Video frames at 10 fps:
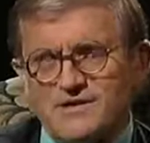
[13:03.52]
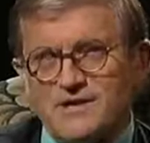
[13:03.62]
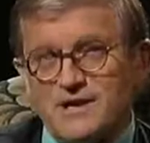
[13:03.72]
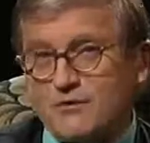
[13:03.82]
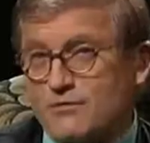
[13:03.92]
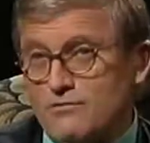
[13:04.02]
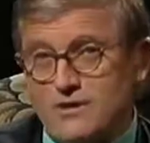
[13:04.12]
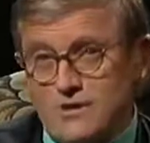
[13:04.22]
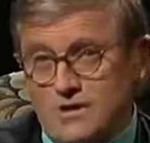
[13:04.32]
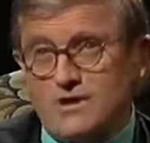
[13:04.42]
and I go
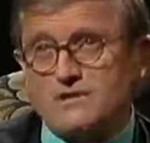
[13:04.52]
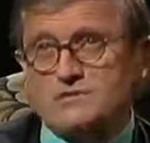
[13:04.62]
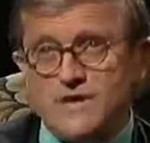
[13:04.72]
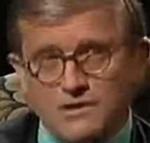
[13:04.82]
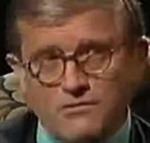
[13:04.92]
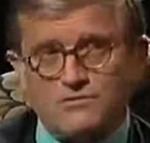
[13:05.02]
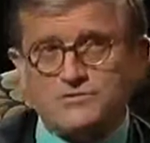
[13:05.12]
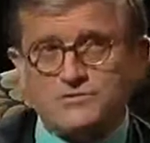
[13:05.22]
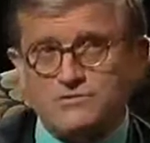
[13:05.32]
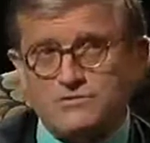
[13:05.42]
a lot. I go
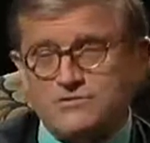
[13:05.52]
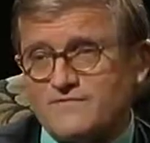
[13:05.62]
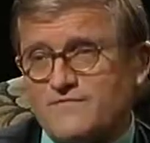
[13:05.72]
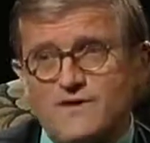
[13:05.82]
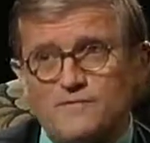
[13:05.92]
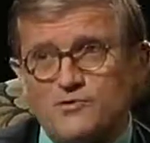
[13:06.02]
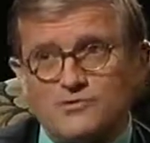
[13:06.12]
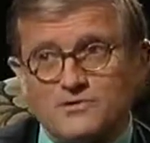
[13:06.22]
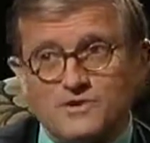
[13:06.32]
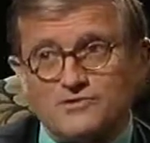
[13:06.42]
to Yorkshire far more
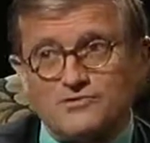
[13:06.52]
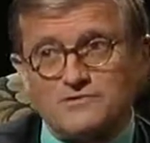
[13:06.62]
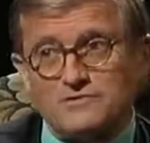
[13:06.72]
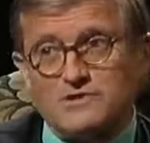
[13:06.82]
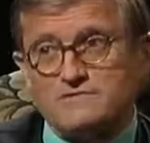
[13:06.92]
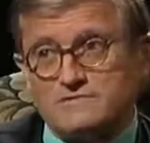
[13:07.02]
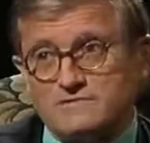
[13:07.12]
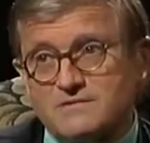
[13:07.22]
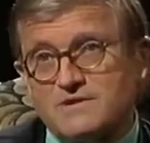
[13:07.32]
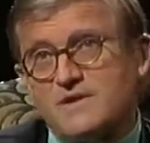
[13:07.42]
than I go to London,